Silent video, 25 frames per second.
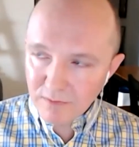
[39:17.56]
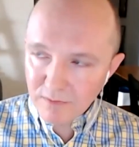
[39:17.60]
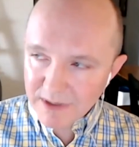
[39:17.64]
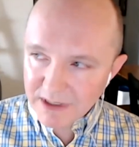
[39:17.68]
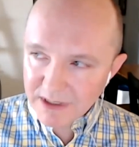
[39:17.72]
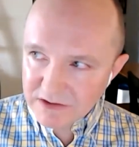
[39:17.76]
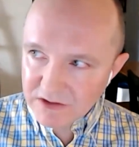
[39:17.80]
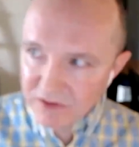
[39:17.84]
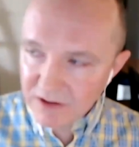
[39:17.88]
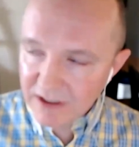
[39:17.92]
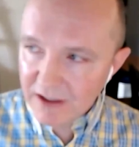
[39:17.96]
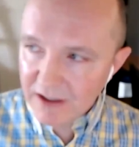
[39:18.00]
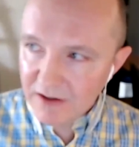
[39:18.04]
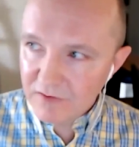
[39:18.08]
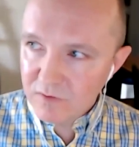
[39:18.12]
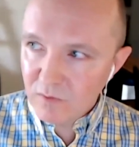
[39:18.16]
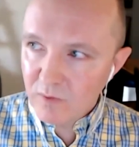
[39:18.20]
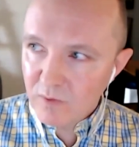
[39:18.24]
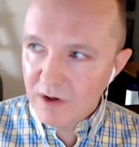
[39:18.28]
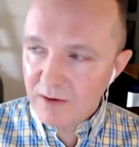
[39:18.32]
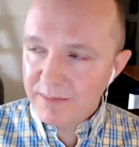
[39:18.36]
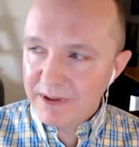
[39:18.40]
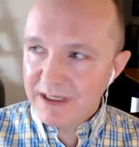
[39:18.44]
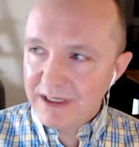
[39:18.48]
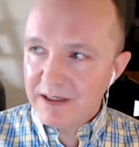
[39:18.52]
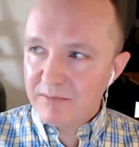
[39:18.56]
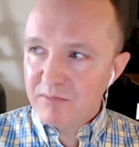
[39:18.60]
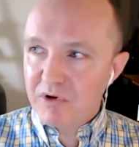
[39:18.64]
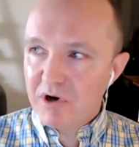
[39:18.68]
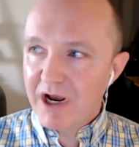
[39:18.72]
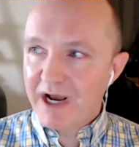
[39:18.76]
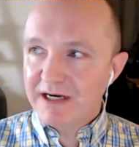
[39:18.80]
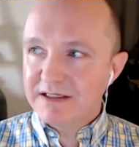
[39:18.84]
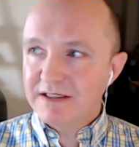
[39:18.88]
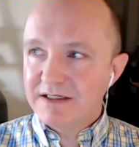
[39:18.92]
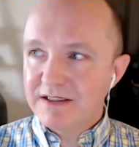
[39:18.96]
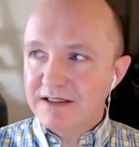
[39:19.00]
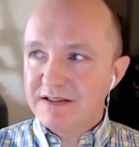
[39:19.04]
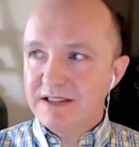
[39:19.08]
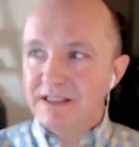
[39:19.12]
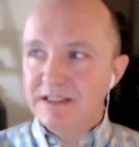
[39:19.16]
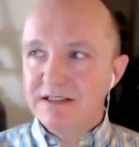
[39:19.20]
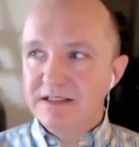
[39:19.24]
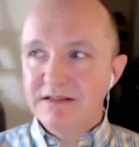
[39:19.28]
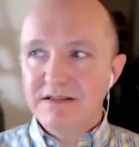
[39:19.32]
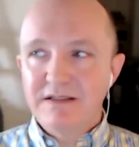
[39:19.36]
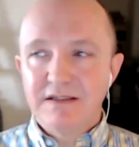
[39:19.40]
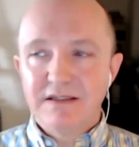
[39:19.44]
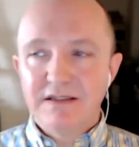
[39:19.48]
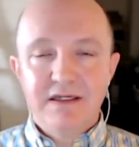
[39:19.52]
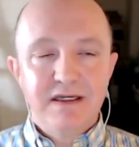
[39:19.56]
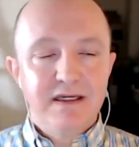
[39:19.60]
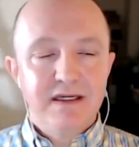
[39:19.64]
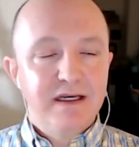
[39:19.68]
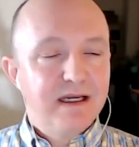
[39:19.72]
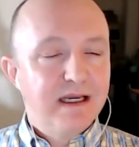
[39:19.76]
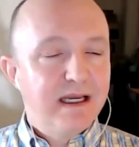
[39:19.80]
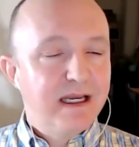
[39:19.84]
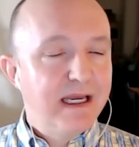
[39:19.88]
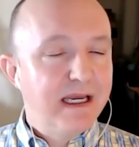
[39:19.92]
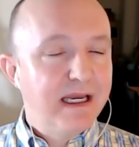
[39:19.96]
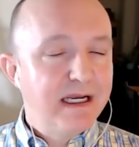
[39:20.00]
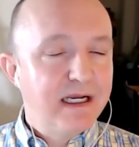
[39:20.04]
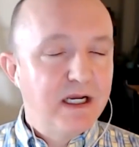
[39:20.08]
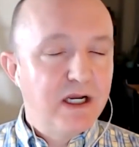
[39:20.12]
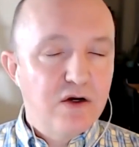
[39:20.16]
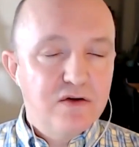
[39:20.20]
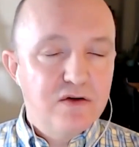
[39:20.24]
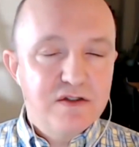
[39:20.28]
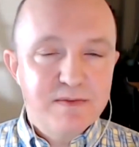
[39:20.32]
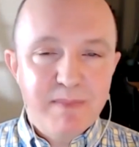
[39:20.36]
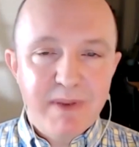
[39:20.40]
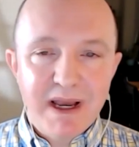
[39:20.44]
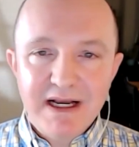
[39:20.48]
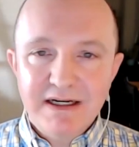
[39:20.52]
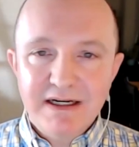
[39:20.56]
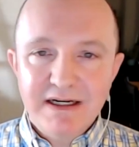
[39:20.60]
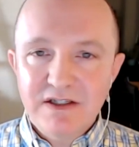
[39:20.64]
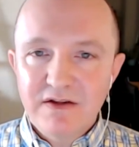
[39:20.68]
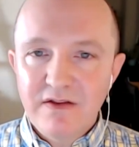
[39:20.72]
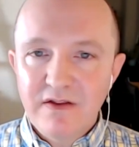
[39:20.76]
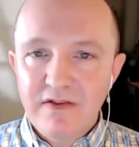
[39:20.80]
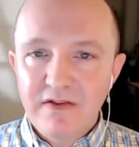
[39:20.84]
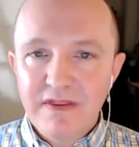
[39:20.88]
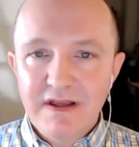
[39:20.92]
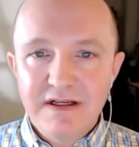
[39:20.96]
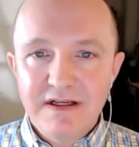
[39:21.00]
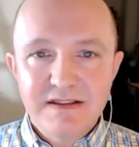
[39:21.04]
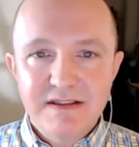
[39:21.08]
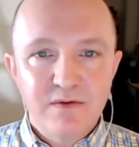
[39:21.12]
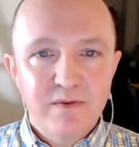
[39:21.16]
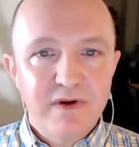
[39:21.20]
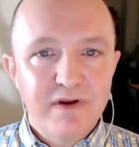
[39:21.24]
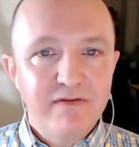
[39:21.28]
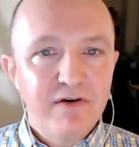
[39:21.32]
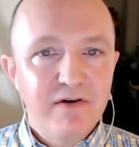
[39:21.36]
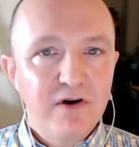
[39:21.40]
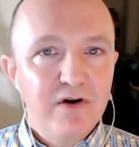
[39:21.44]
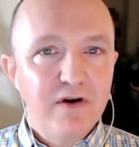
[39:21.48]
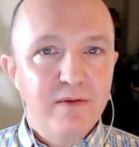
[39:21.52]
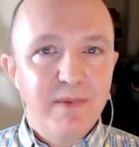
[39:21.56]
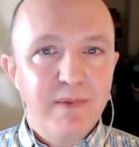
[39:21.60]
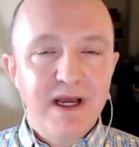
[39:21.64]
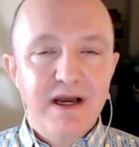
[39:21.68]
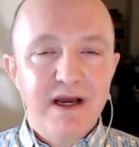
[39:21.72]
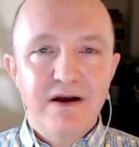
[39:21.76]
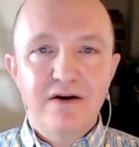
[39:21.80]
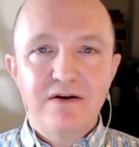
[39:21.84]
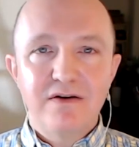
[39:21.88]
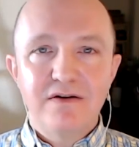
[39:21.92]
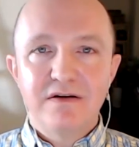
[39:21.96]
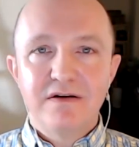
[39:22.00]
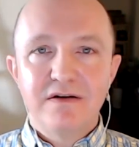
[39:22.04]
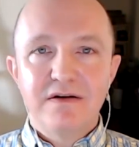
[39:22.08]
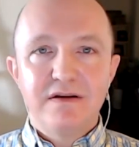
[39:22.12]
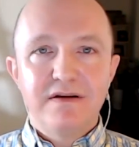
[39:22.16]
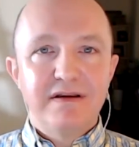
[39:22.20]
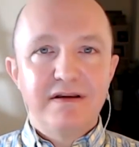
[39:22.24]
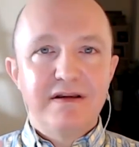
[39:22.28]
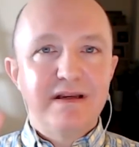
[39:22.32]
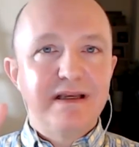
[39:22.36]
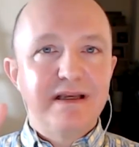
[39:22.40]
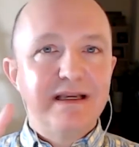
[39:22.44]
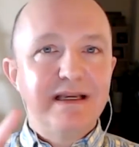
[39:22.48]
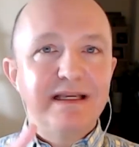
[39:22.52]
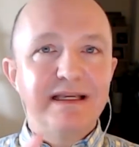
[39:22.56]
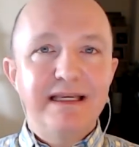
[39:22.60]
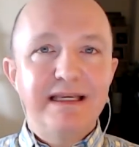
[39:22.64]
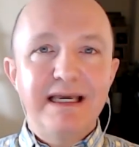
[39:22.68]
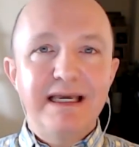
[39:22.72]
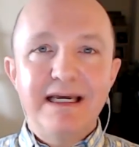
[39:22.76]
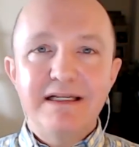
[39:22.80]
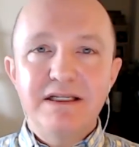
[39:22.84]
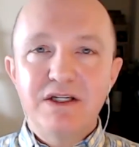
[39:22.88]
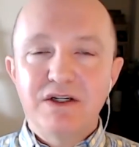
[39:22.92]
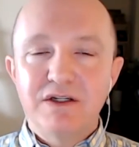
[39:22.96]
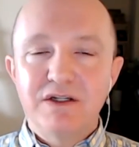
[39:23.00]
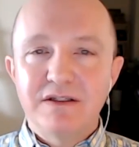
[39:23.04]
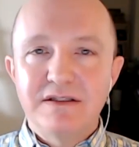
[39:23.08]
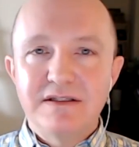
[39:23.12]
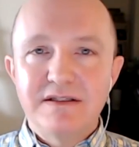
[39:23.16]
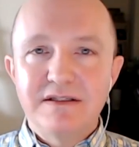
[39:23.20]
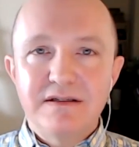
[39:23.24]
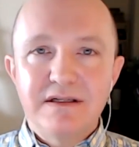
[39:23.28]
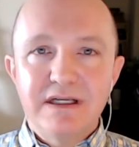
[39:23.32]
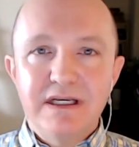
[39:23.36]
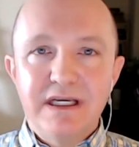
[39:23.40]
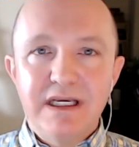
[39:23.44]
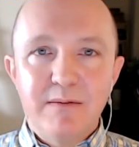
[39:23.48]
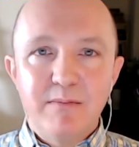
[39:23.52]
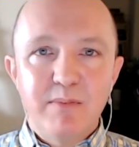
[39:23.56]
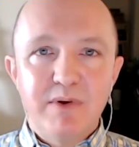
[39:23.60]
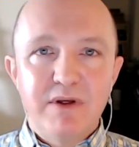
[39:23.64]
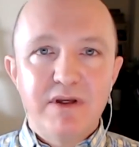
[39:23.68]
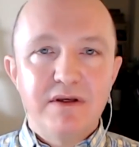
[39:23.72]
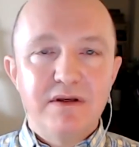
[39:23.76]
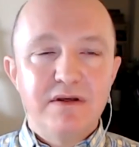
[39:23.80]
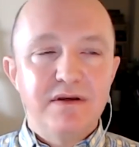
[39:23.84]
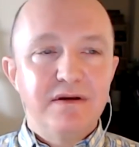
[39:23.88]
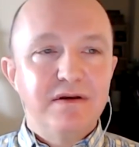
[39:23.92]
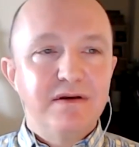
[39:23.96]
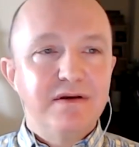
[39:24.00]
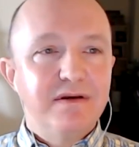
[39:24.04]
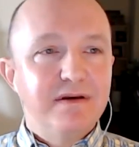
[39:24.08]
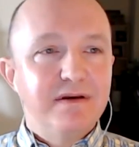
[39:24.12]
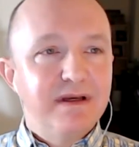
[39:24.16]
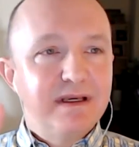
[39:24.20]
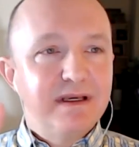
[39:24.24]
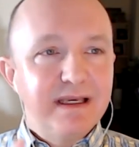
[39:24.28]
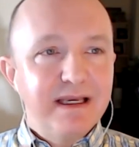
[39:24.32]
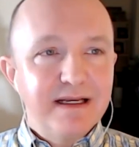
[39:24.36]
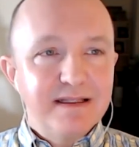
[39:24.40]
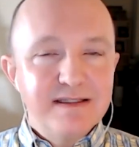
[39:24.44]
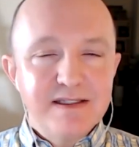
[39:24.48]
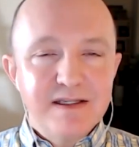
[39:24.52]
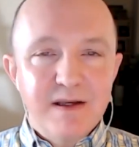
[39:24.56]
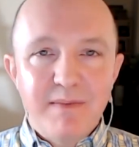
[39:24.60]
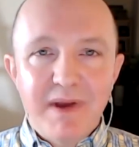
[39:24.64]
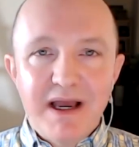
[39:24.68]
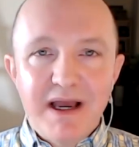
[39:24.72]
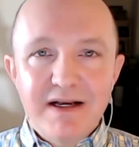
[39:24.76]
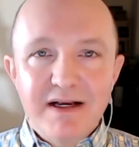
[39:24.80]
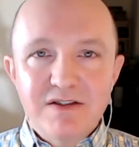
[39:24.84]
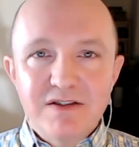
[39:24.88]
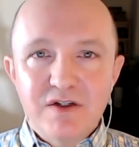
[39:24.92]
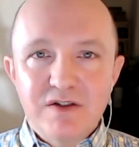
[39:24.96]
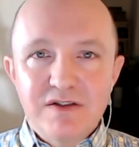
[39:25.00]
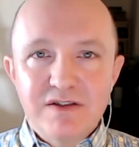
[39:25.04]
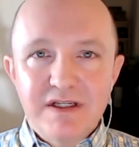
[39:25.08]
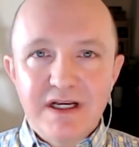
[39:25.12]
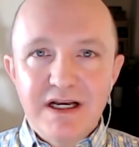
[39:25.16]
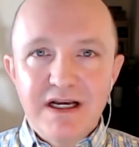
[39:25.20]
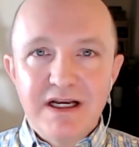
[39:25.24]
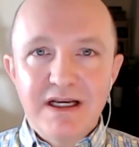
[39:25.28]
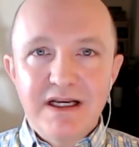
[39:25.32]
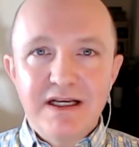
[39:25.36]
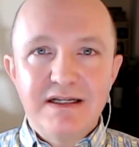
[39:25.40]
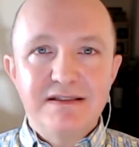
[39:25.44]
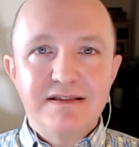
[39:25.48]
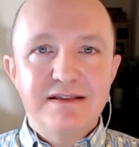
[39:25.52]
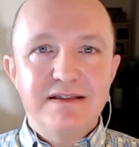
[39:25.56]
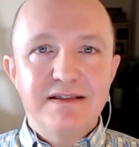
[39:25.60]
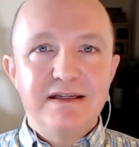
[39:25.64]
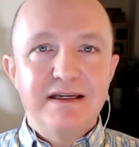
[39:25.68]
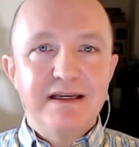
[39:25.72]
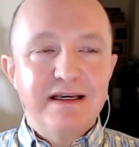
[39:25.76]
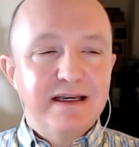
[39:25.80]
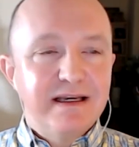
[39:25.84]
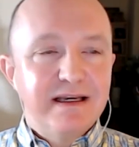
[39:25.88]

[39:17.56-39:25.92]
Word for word: mental health well being practices, it goes back to the things that we've heard about get good sleep, get some exercise,